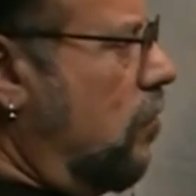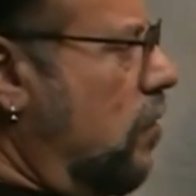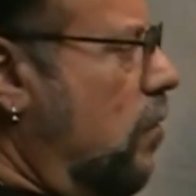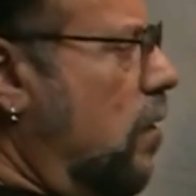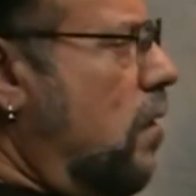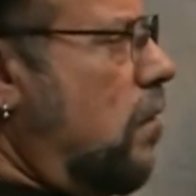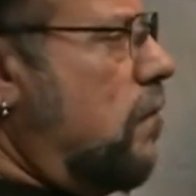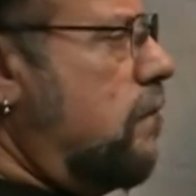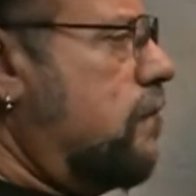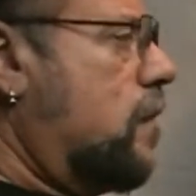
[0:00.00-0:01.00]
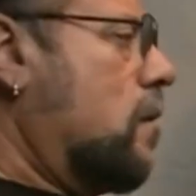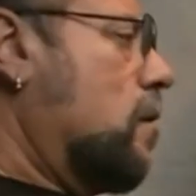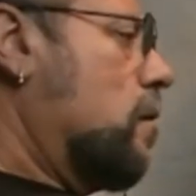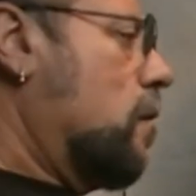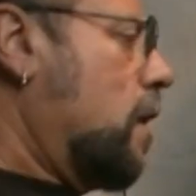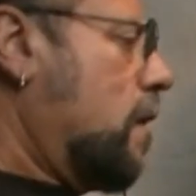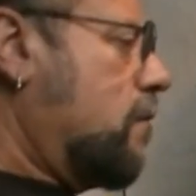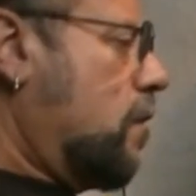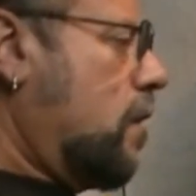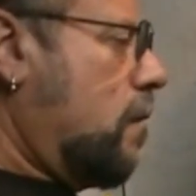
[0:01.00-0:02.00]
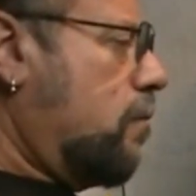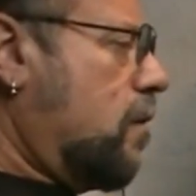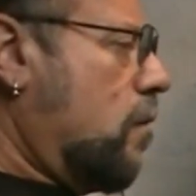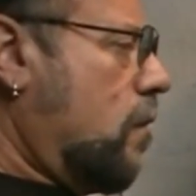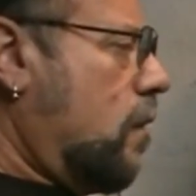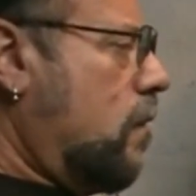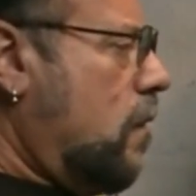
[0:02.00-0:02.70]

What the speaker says: there we go. We have our depth going.